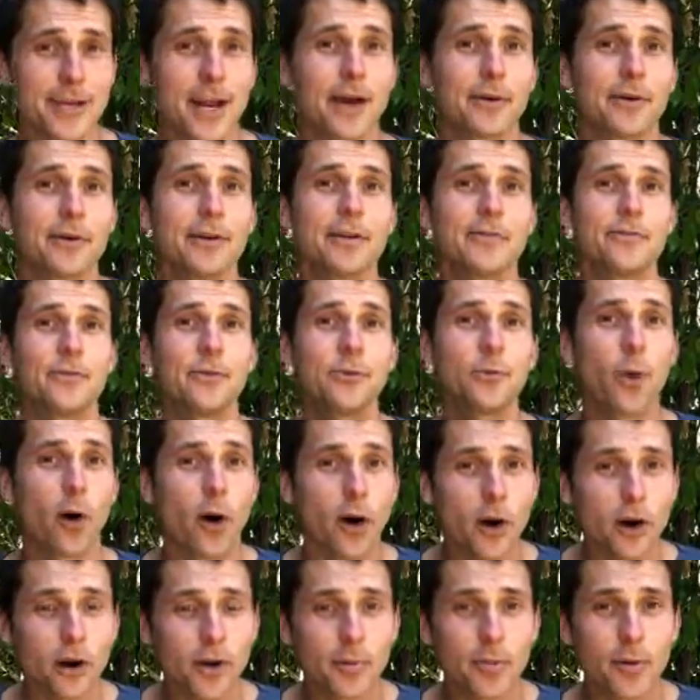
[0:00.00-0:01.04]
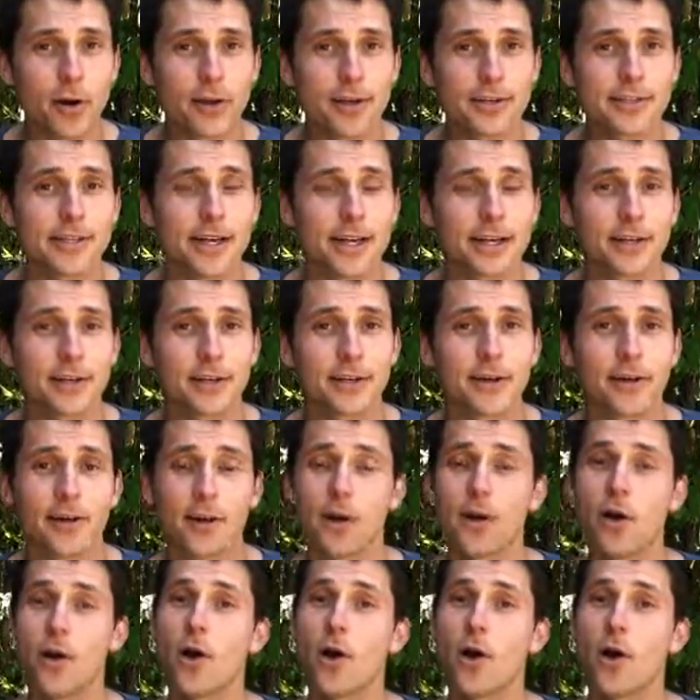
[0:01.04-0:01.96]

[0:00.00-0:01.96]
Now, if you are a bartender,